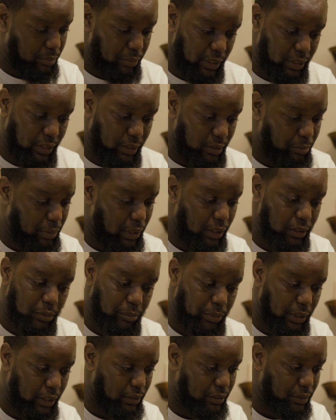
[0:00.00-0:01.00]
Man, probably
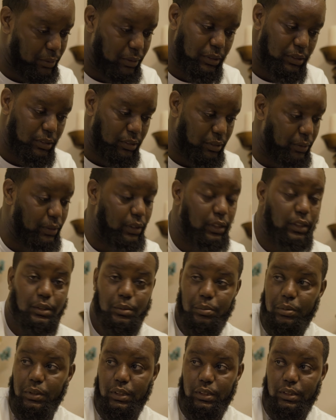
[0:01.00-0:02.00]
about 300
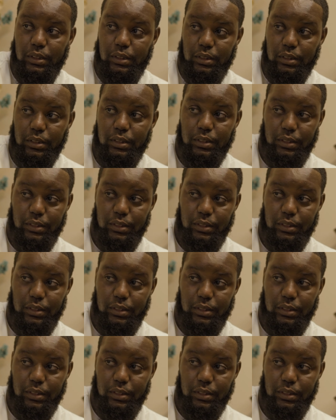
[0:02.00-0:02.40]
plus.